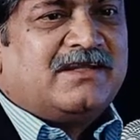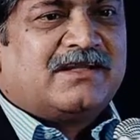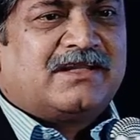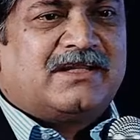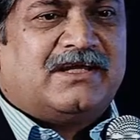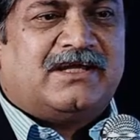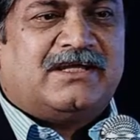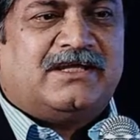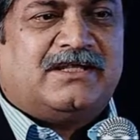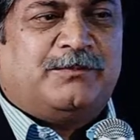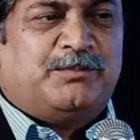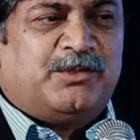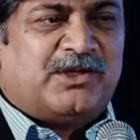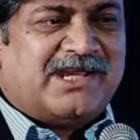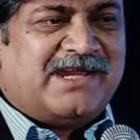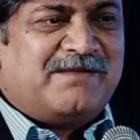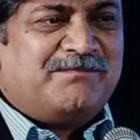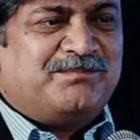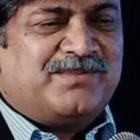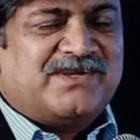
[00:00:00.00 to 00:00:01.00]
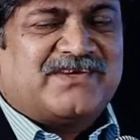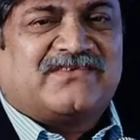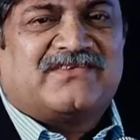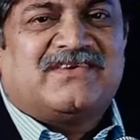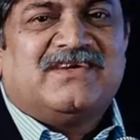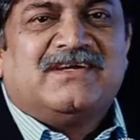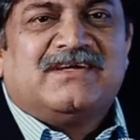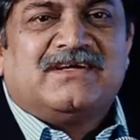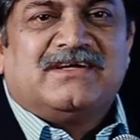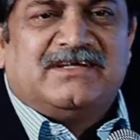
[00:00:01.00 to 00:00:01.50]
The hippocampus
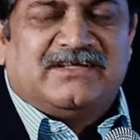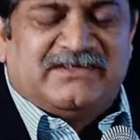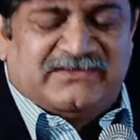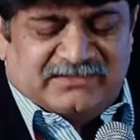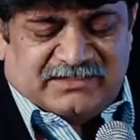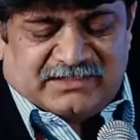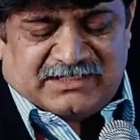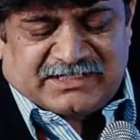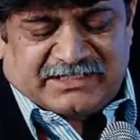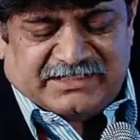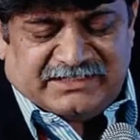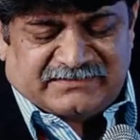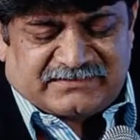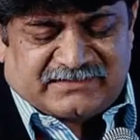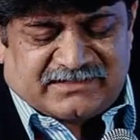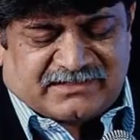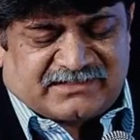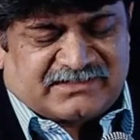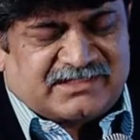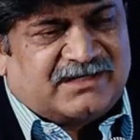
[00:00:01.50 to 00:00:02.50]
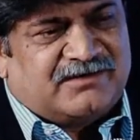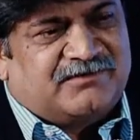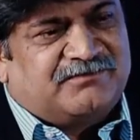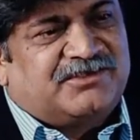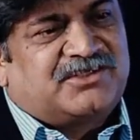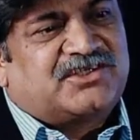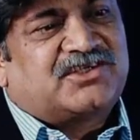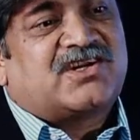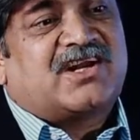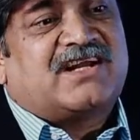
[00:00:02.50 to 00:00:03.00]
is the key structure
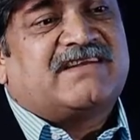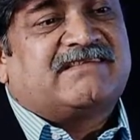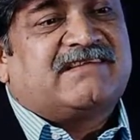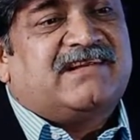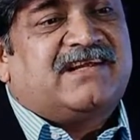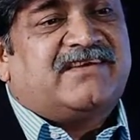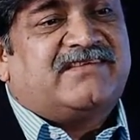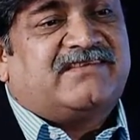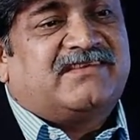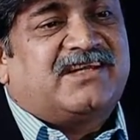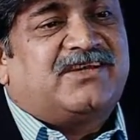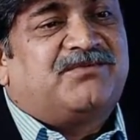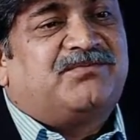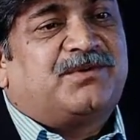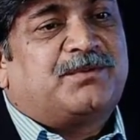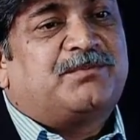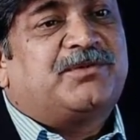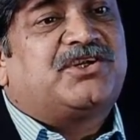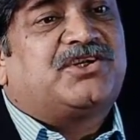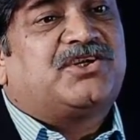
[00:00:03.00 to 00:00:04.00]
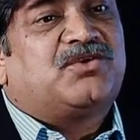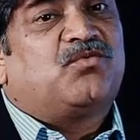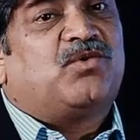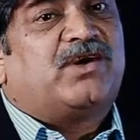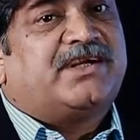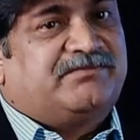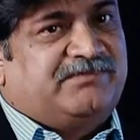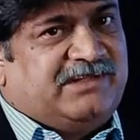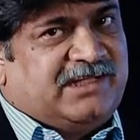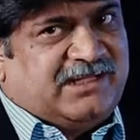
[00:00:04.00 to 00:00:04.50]
which translates the information
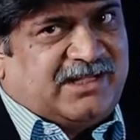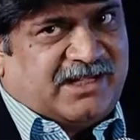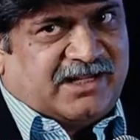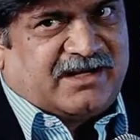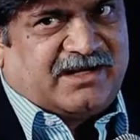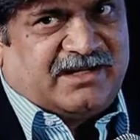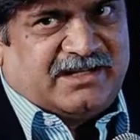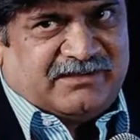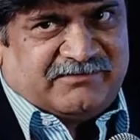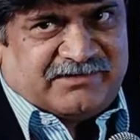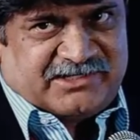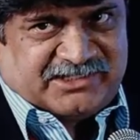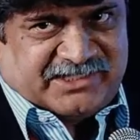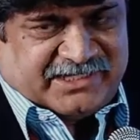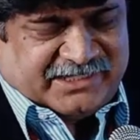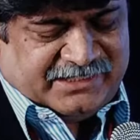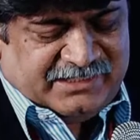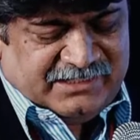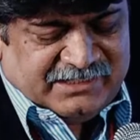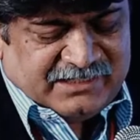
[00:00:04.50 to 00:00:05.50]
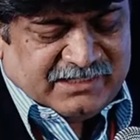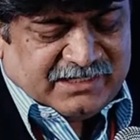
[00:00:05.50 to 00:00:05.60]
what we learn every day